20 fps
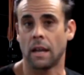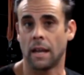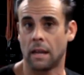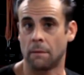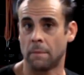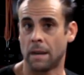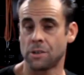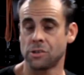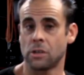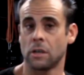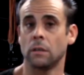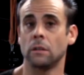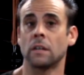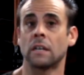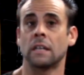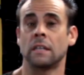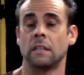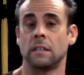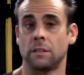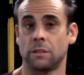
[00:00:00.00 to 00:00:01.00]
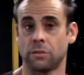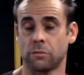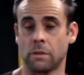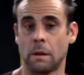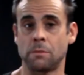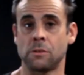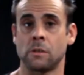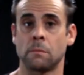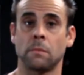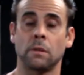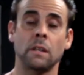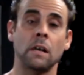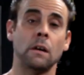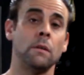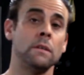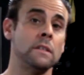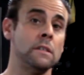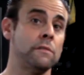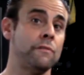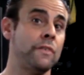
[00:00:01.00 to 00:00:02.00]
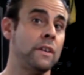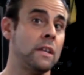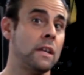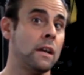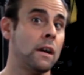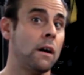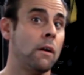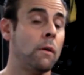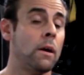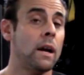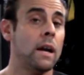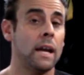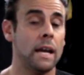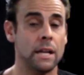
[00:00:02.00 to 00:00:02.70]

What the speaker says: and make sure you look in the description below in this video